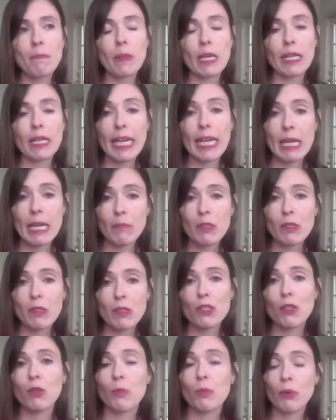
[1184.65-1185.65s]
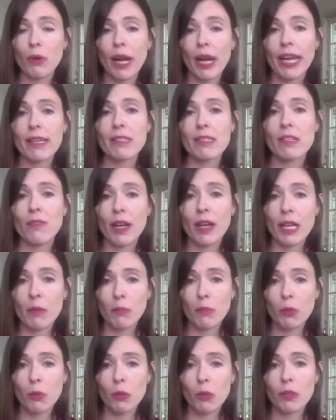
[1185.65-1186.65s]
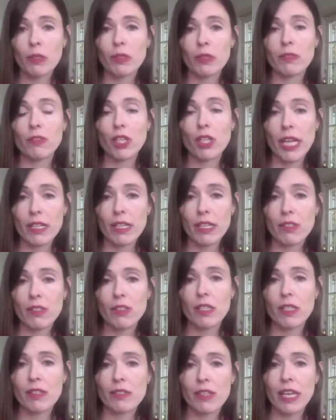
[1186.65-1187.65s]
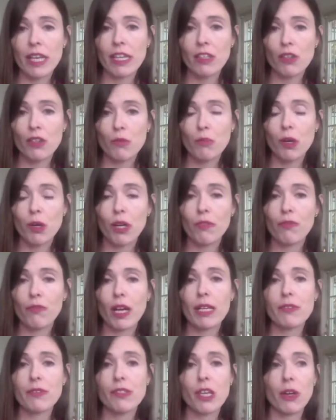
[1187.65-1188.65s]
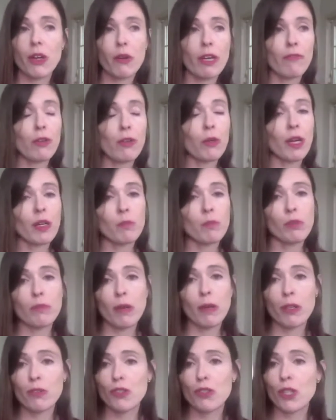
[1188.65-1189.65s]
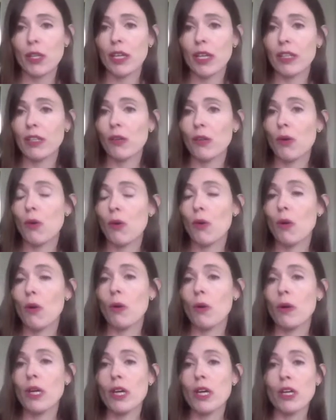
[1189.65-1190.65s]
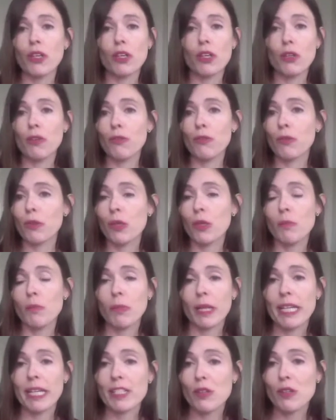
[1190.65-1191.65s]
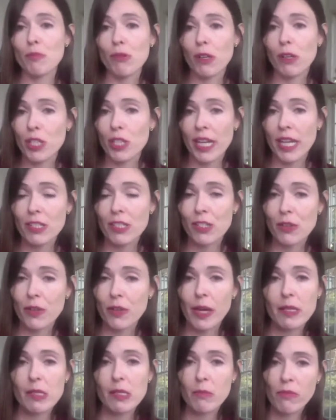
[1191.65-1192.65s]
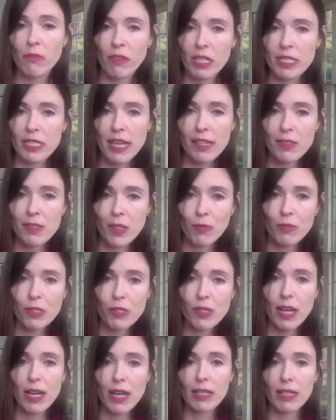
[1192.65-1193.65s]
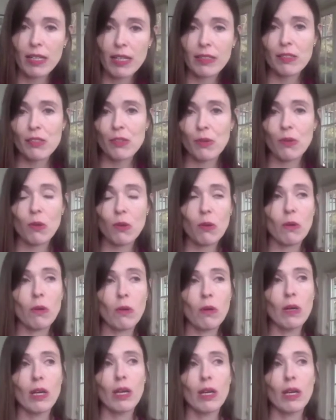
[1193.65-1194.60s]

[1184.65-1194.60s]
keep the school appraised of any important changes in your profile. So if you get a promotion, or you complete a project and you get some fantastic results, or